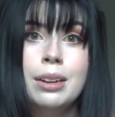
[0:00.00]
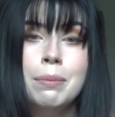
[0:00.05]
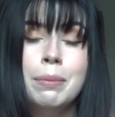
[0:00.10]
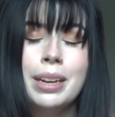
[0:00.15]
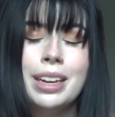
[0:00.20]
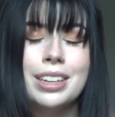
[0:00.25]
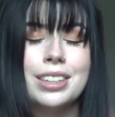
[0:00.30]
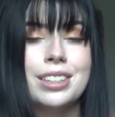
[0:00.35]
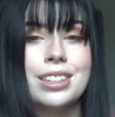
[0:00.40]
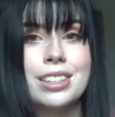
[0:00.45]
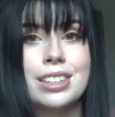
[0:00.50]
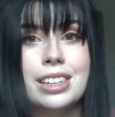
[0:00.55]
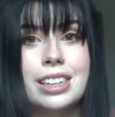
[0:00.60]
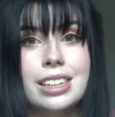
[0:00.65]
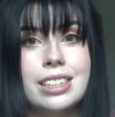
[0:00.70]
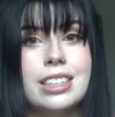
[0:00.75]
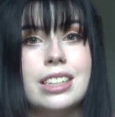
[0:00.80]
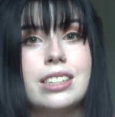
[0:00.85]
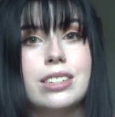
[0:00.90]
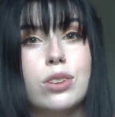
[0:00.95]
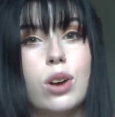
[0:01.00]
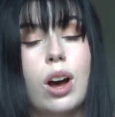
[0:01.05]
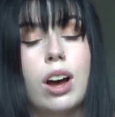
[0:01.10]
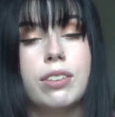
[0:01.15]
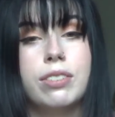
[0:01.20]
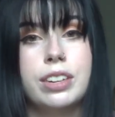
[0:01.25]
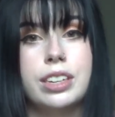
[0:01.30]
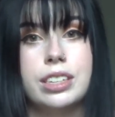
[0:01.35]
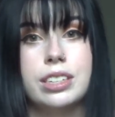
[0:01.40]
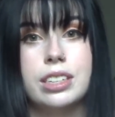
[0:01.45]
because this is
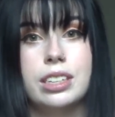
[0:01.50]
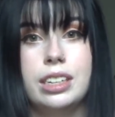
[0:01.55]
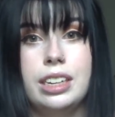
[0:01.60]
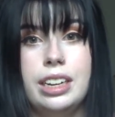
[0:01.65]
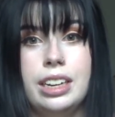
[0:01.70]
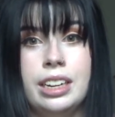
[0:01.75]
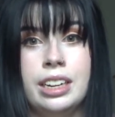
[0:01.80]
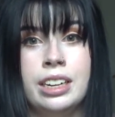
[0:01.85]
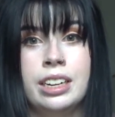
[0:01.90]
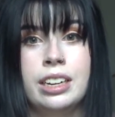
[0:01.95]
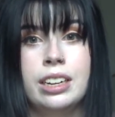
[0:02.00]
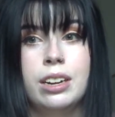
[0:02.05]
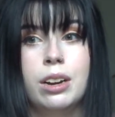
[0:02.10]
obviously